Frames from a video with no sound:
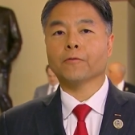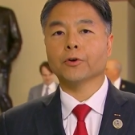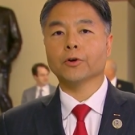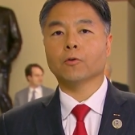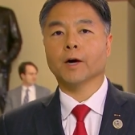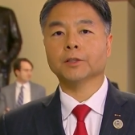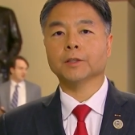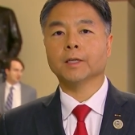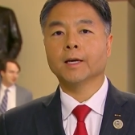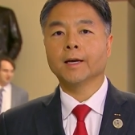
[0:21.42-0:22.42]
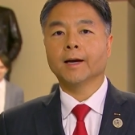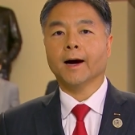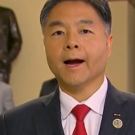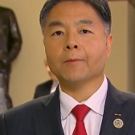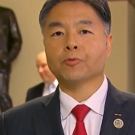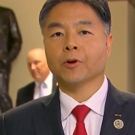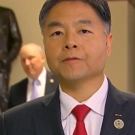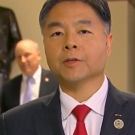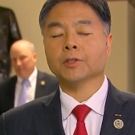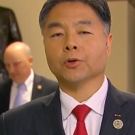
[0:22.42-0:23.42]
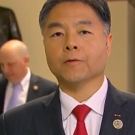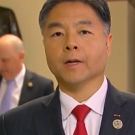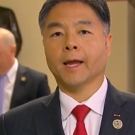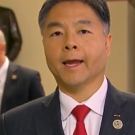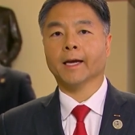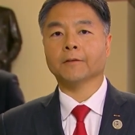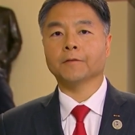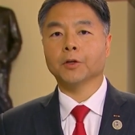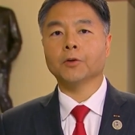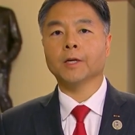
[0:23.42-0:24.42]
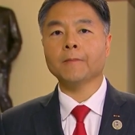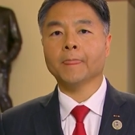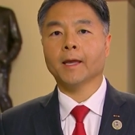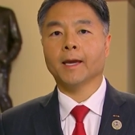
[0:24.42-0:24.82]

your question. I previously served on active duty,